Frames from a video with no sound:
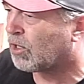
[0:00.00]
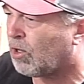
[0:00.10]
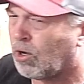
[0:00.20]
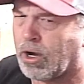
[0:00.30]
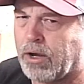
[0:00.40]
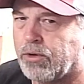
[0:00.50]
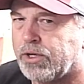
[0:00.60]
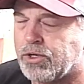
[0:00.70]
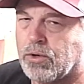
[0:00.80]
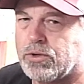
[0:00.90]
oh, I
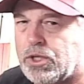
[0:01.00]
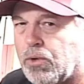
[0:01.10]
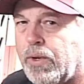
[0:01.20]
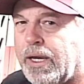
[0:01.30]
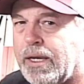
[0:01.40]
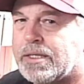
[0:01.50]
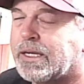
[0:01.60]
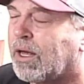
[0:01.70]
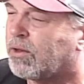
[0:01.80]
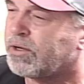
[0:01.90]
only do 2 weeks
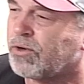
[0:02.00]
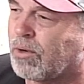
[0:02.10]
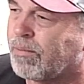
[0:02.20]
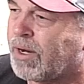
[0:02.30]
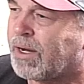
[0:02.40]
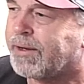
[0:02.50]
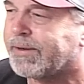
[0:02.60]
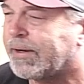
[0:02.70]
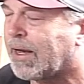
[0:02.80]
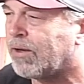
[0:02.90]
and I only do a
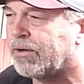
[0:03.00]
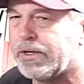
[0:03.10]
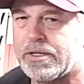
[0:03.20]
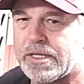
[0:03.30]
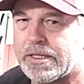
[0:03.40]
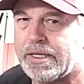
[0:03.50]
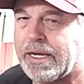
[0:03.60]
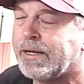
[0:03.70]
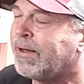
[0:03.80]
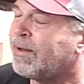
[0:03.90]
month and I only do 60
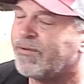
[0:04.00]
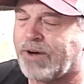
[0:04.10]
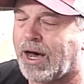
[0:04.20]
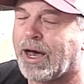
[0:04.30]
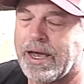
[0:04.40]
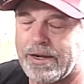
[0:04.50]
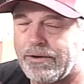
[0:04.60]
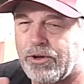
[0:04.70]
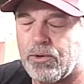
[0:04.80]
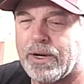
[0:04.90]
days.
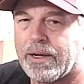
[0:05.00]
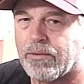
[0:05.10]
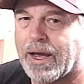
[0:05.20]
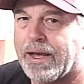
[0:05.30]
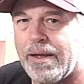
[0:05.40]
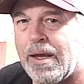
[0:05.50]
Fine, do it, right?